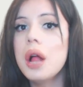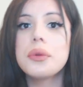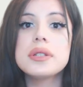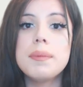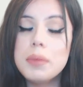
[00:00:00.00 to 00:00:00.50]

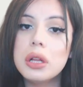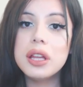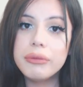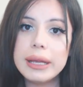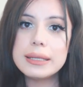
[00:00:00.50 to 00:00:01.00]
There's a
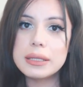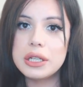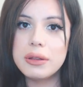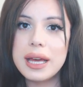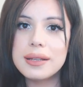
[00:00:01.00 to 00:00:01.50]
million ways to
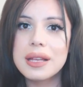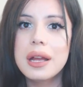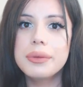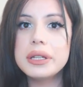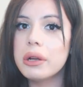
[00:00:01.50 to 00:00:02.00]
do this
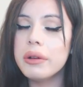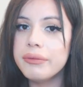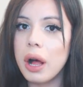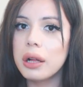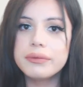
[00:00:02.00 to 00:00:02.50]
that don't
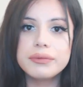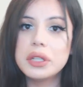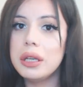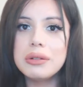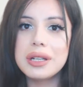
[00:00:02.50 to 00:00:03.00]

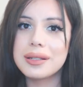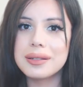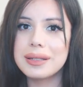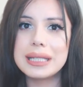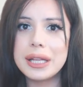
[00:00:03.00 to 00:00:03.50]
involve you
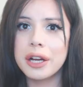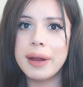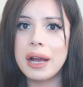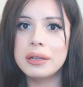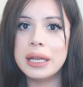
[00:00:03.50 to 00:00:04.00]
just sitting
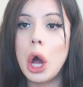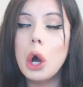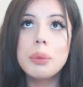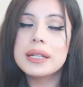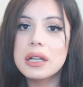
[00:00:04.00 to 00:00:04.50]
around and
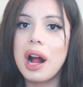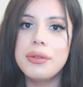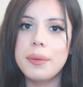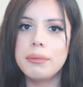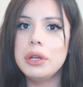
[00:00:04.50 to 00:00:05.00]
hoping to
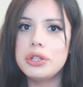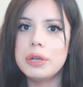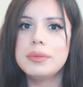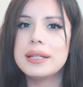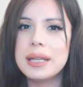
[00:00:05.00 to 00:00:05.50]
God that
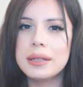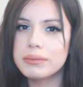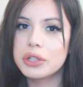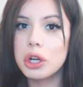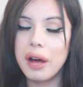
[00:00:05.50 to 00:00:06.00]
YouTube
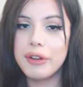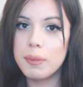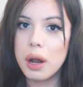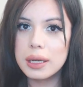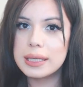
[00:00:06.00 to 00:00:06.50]
doesn't turn off
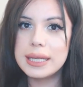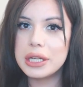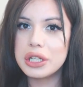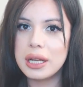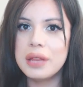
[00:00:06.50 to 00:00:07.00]
your
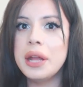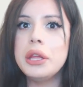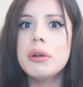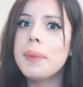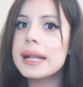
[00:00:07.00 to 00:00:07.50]
monetization and
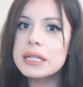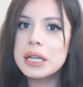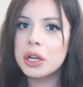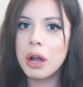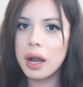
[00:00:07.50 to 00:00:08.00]
then you
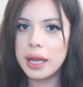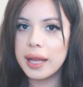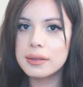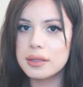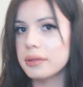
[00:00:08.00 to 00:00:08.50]
abandoning your
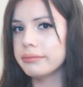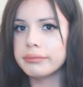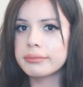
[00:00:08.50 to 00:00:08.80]
audience.